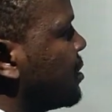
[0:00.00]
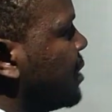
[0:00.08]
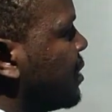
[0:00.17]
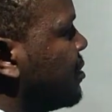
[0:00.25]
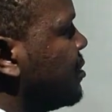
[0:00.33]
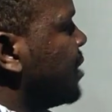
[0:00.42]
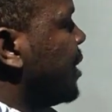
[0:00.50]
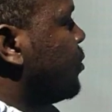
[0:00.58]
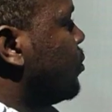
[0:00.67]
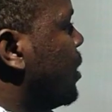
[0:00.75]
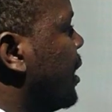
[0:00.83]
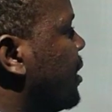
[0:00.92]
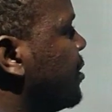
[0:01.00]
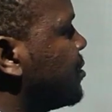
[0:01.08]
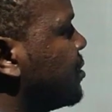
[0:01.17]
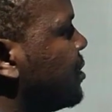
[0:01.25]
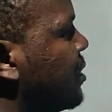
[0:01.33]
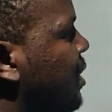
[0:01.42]
that is
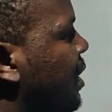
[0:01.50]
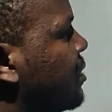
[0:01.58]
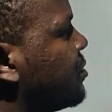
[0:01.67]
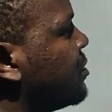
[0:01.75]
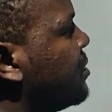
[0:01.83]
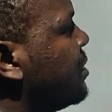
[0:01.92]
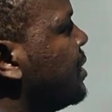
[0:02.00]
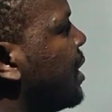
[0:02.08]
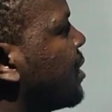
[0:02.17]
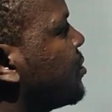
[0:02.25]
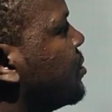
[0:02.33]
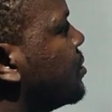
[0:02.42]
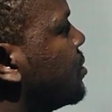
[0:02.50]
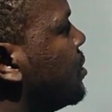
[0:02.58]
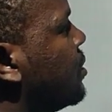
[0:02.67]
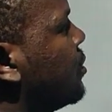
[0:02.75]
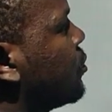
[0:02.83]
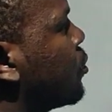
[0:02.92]
hydrolyzed and see the reaction.
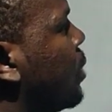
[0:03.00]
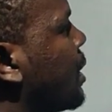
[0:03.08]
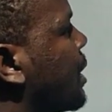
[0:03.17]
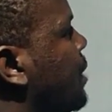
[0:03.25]
So I